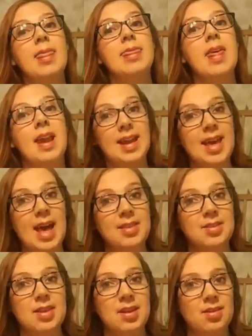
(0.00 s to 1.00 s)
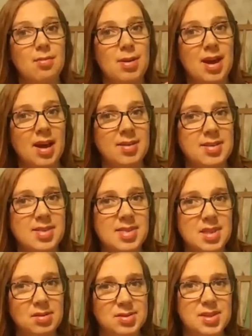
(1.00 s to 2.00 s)
that I can't stick to, because
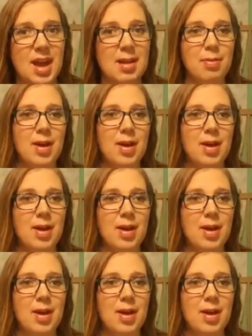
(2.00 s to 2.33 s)
those diet